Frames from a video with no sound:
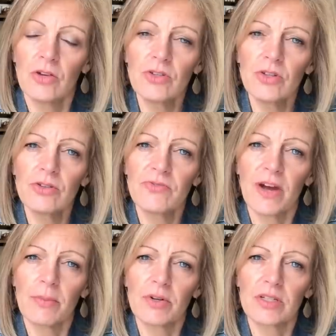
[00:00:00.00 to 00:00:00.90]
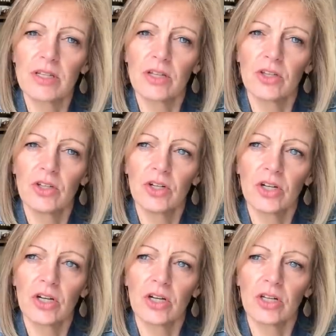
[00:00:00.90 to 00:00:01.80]
Those are those fabrics that
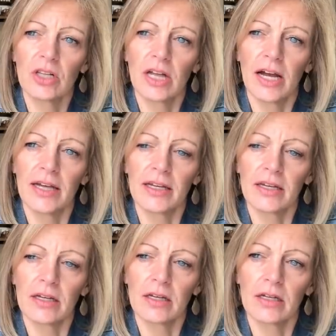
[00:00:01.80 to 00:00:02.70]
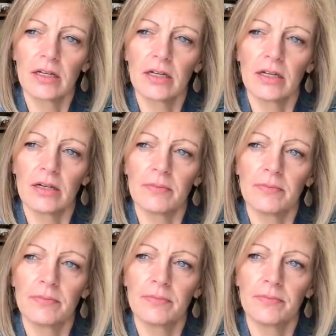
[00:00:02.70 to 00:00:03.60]
look like um,
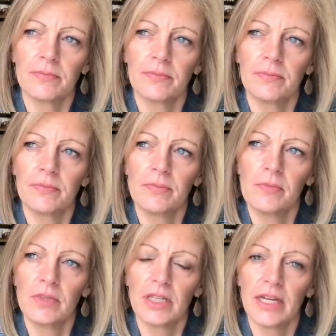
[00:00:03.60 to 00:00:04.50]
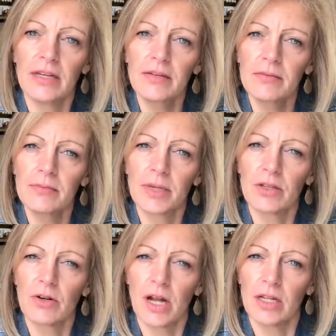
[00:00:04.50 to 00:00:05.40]
linen, but
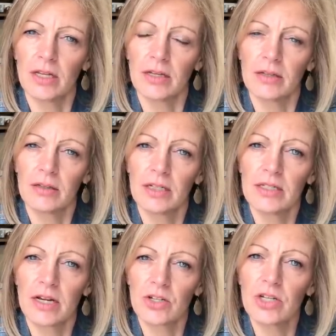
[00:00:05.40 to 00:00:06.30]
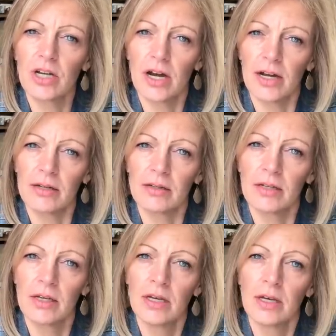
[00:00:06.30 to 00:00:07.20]
they're not linen. It's actually cotton,
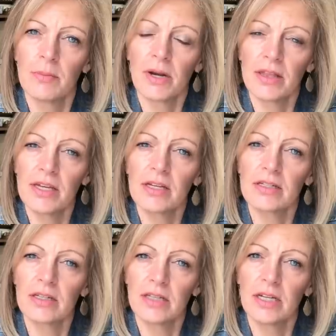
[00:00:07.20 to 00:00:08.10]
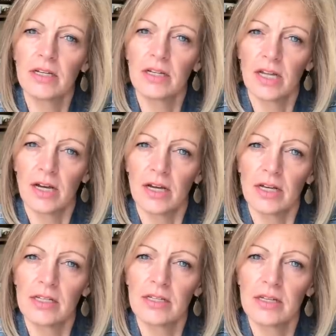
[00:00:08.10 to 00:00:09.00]
but I think it's a linen line.
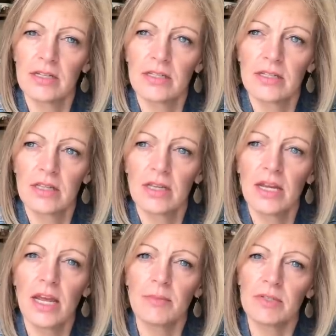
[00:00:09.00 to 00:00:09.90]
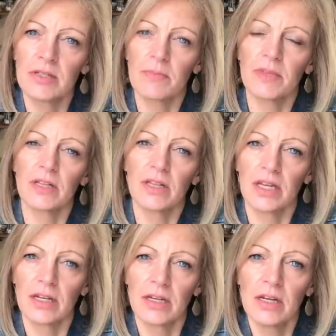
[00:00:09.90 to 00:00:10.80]
Is is the name is something
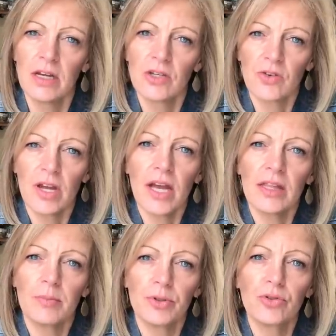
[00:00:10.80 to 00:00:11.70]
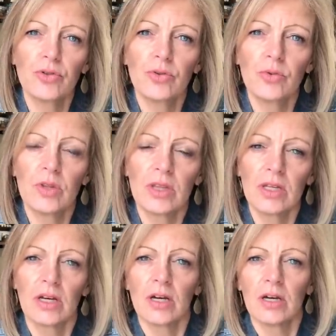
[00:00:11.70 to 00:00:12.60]
linen. So I had the blue,
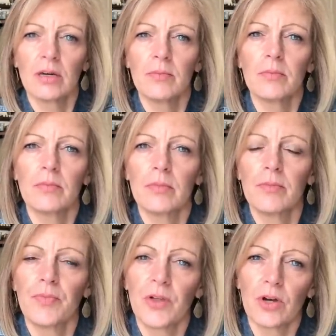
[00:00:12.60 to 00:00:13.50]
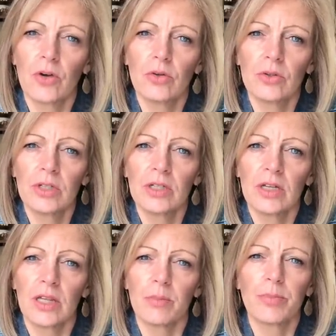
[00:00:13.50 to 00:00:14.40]
the the gold,
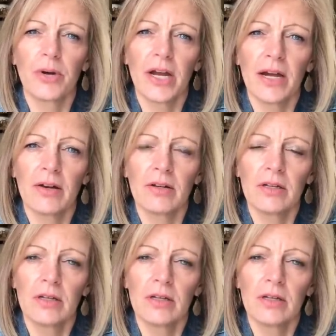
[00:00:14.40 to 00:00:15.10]
and the brown,